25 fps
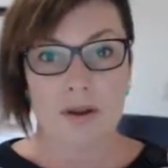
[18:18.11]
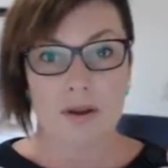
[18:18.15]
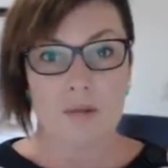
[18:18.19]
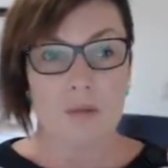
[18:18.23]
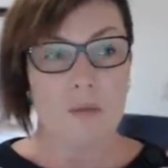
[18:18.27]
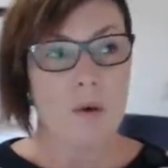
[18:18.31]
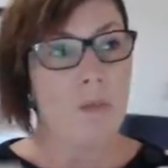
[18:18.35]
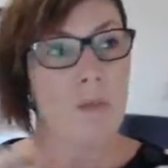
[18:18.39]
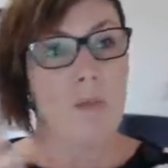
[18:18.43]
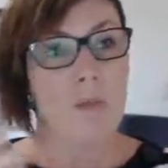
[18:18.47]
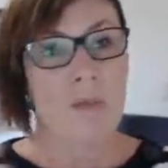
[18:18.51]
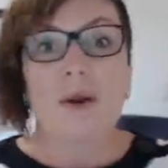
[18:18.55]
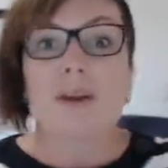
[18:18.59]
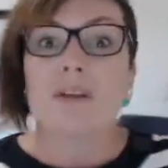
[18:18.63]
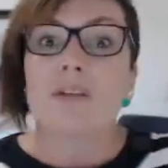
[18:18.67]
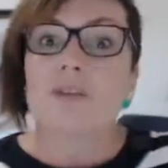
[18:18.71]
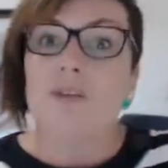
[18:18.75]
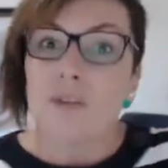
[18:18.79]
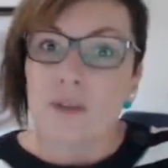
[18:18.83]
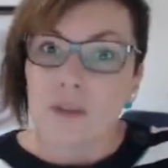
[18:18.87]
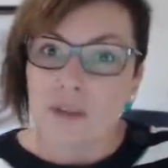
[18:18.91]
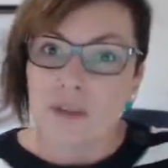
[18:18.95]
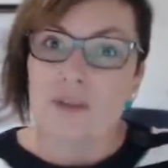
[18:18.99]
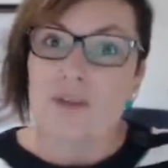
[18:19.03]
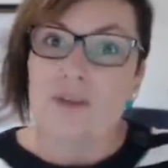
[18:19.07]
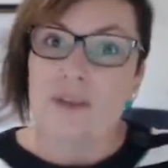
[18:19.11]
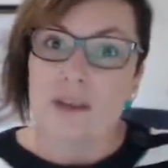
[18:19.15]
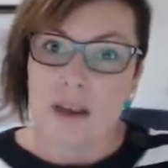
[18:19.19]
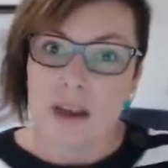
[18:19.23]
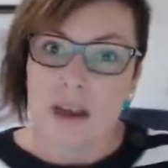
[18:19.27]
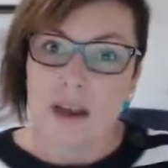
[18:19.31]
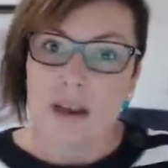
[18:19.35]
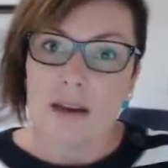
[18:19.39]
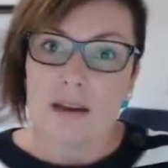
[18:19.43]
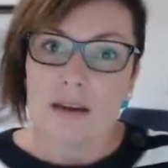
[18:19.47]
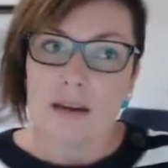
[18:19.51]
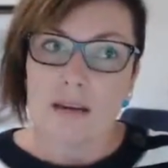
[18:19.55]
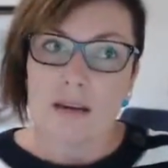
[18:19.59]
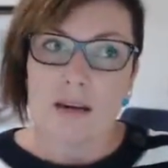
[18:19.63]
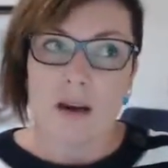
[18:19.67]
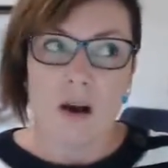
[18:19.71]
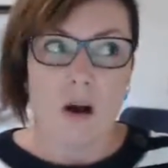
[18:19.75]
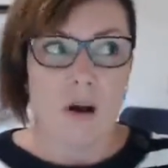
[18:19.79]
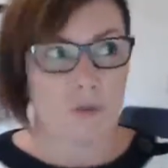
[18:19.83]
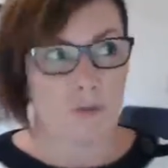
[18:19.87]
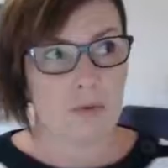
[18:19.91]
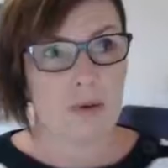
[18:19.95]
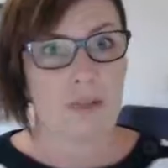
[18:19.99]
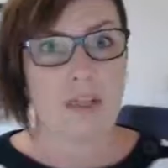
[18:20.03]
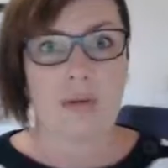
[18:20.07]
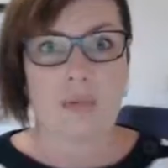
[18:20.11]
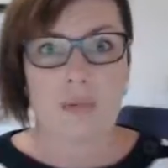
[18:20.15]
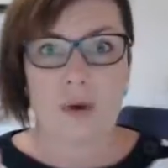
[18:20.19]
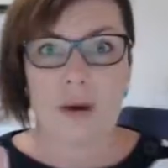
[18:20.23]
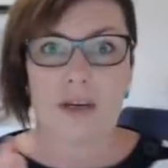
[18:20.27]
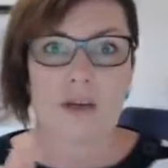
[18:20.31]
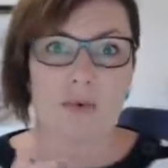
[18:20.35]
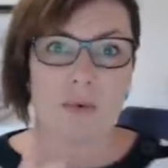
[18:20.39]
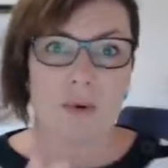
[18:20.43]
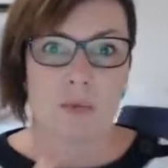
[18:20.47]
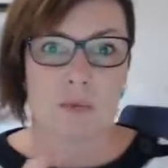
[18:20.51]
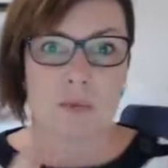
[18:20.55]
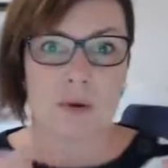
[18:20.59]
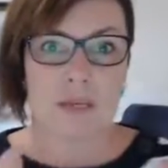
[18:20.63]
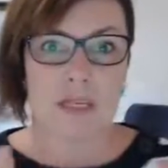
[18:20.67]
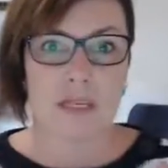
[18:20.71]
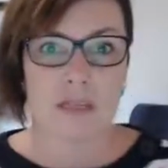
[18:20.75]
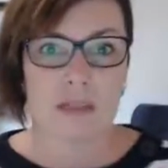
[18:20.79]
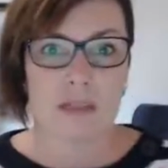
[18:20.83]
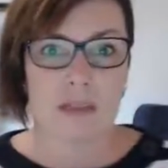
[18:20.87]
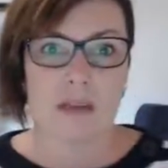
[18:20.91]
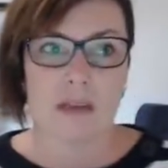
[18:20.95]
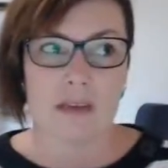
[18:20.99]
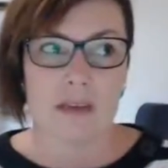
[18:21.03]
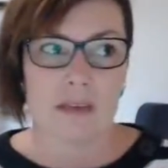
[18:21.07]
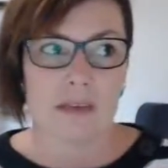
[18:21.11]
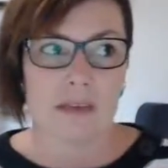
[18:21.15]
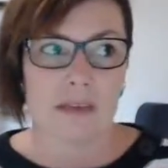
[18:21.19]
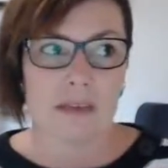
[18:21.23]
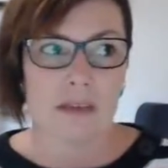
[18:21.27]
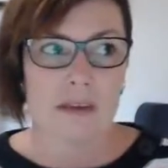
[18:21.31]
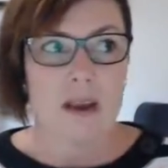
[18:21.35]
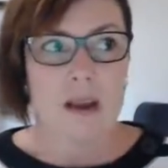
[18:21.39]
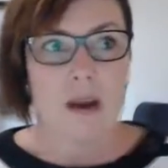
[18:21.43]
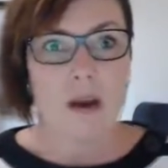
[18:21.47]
What worked for you today? Oh, it really worked when we did this.